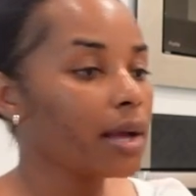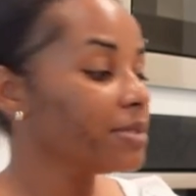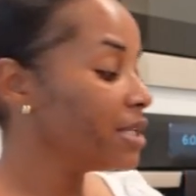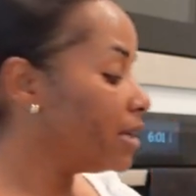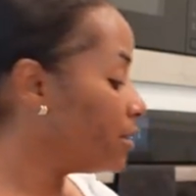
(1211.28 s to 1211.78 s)
I'm
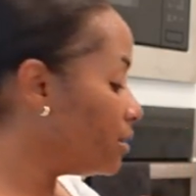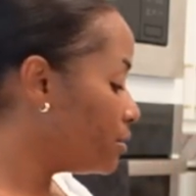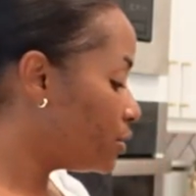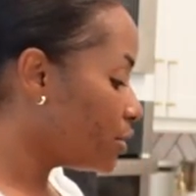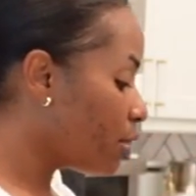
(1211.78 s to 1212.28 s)
telling you,
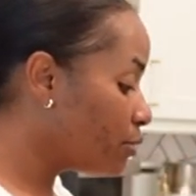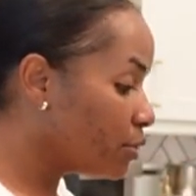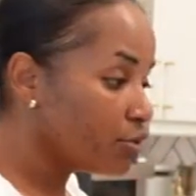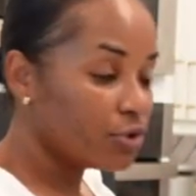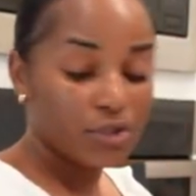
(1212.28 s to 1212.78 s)
so,
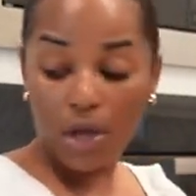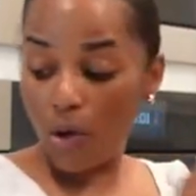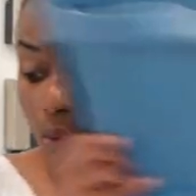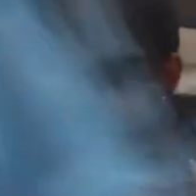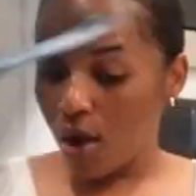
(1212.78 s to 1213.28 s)

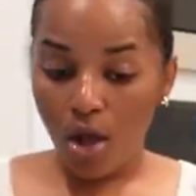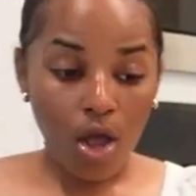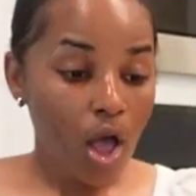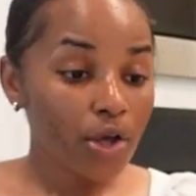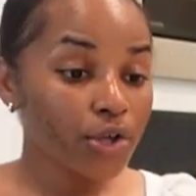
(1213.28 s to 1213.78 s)
so
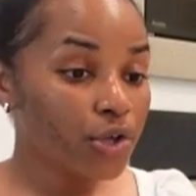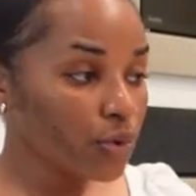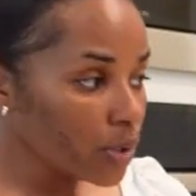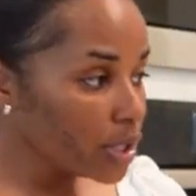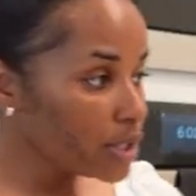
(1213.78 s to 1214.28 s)

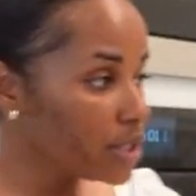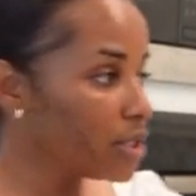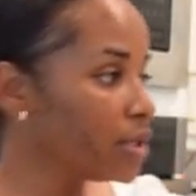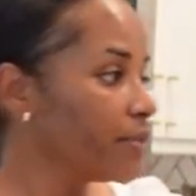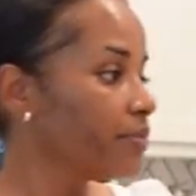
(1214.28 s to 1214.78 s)
good.
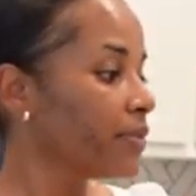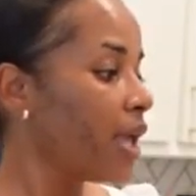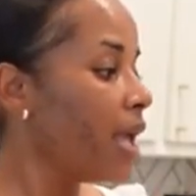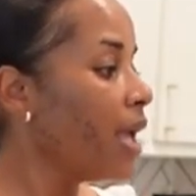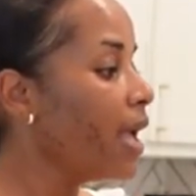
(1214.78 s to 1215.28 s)

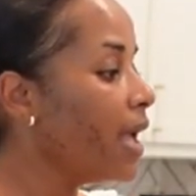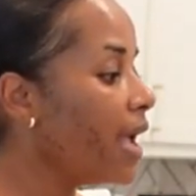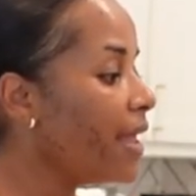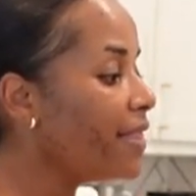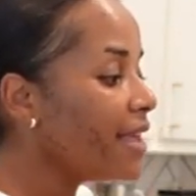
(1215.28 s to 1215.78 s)

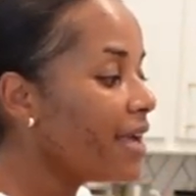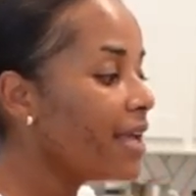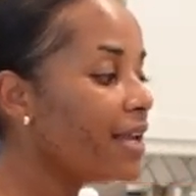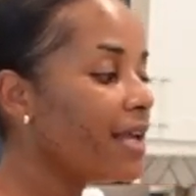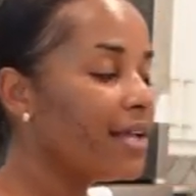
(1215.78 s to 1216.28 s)
And
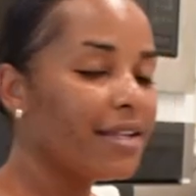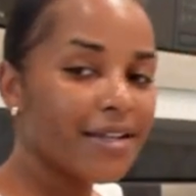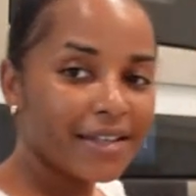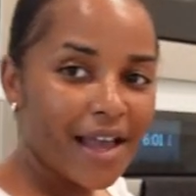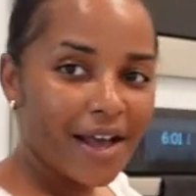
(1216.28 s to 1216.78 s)
then,
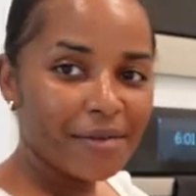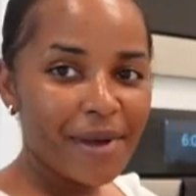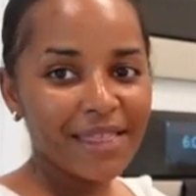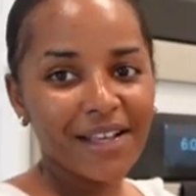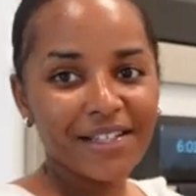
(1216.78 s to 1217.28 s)
look y'all,
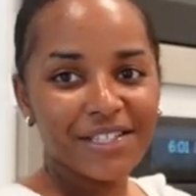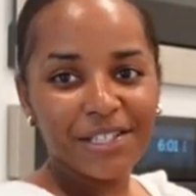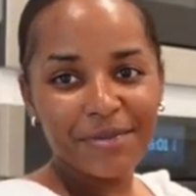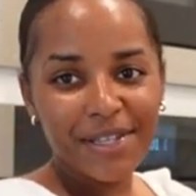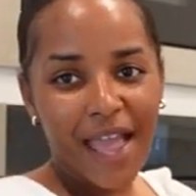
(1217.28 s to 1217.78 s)
my thing of
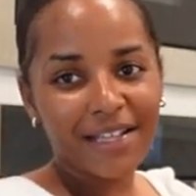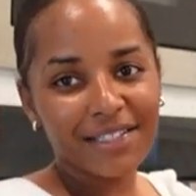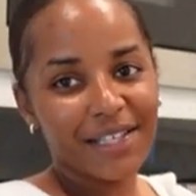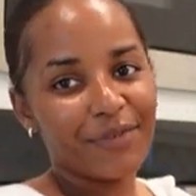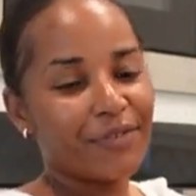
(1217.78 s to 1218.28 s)
chips
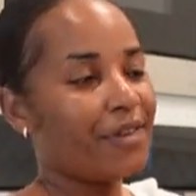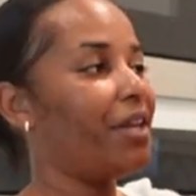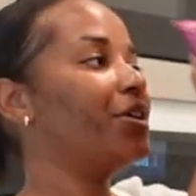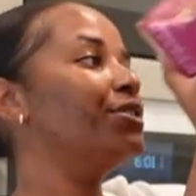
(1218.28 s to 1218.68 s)
actually fit in here